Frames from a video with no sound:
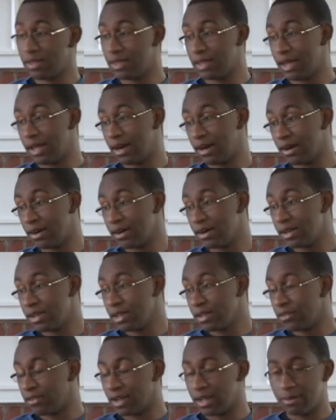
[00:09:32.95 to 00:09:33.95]
there.
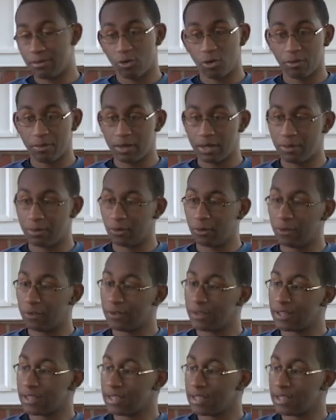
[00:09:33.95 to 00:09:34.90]
Invited more people.